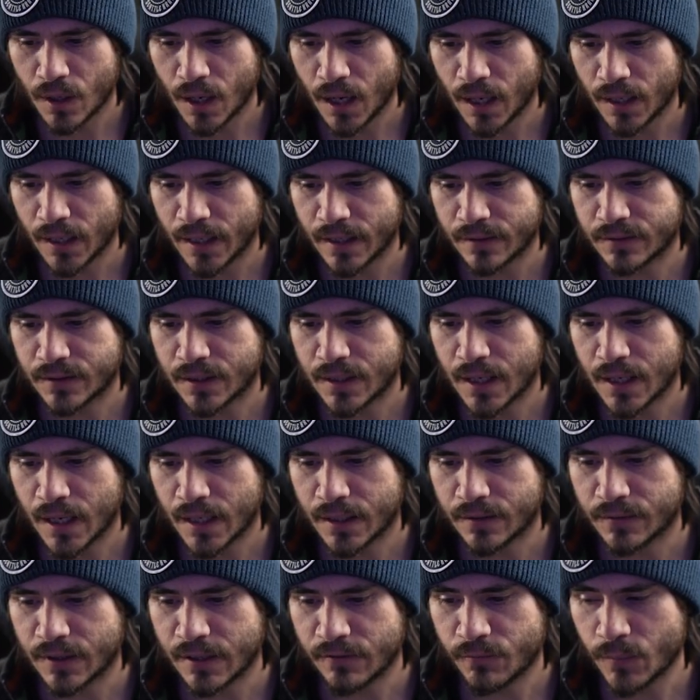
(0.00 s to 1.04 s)

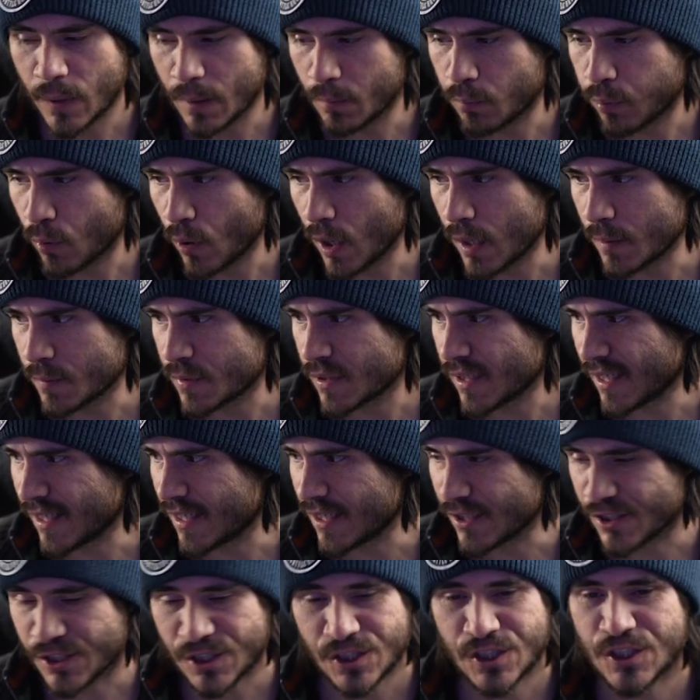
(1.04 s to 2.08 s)
my prompts like a
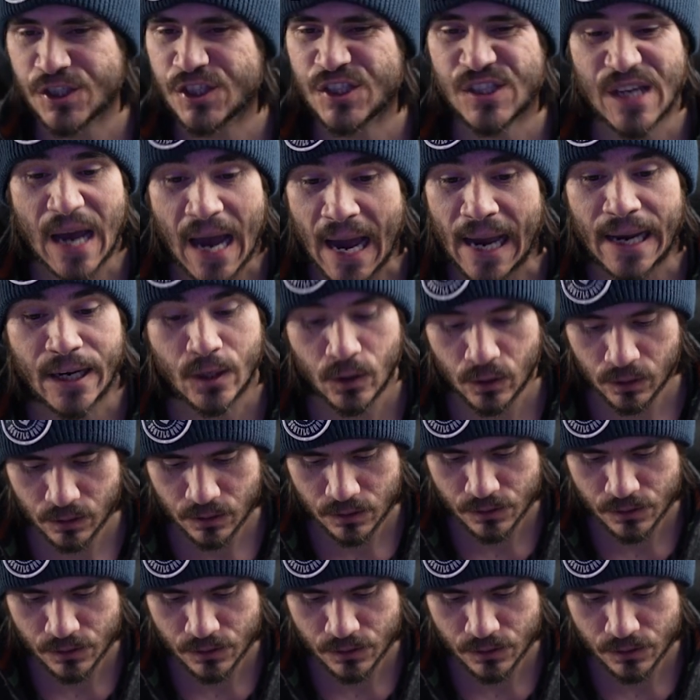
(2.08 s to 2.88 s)
style.